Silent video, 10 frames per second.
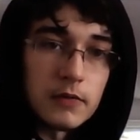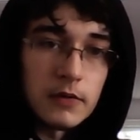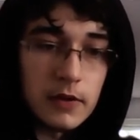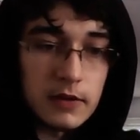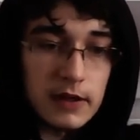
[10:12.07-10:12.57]

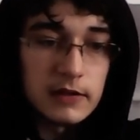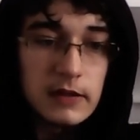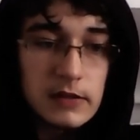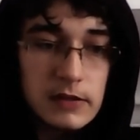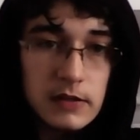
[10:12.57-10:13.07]
not
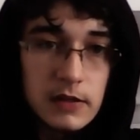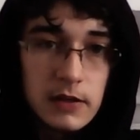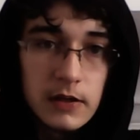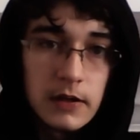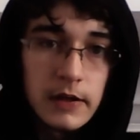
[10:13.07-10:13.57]
this,
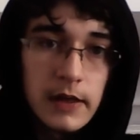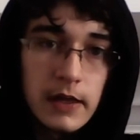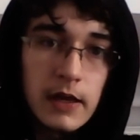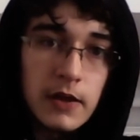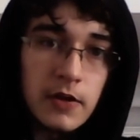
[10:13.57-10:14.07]

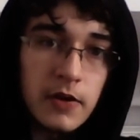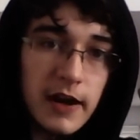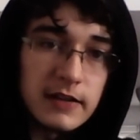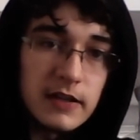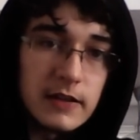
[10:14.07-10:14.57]
not
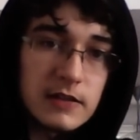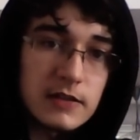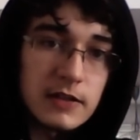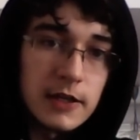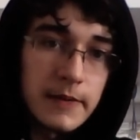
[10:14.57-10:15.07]
like this.